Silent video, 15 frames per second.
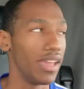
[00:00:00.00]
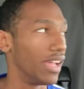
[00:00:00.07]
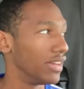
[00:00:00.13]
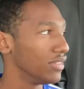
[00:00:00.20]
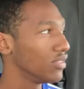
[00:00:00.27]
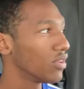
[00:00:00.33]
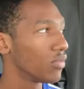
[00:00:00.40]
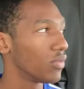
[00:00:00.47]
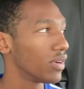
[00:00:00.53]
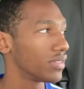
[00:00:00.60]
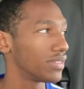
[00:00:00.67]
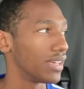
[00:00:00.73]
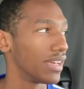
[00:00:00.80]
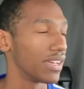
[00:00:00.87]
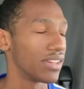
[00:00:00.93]
And you don't
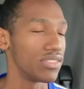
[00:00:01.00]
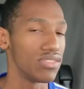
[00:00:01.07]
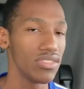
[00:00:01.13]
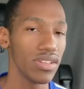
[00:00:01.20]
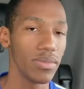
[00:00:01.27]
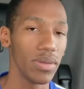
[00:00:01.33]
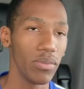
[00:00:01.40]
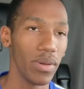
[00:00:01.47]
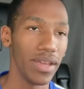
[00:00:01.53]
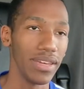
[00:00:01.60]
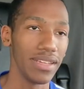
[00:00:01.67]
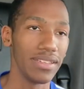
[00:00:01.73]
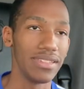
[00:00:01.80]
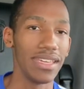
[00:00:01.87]
want that because you could be waiting